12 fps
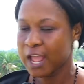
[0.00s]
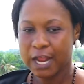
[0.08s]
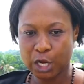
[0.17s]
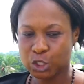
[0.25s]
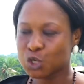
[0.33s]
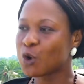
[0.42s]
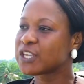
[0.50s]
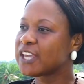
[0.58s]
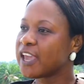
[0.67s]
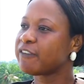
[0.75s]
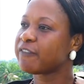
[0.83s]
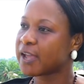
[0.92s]
The judge
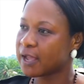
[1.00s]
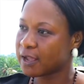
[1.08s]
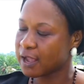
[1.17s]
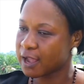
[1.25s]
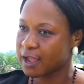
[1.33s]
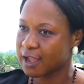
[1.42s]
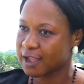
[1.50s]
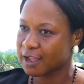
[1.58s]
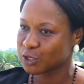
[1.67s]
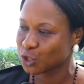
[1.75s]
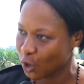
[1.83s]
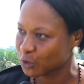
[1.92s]
gave a
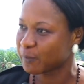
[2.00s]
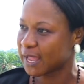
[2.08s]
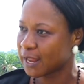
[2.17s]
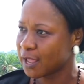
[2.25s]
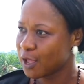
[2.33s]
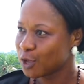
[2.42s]
judgment.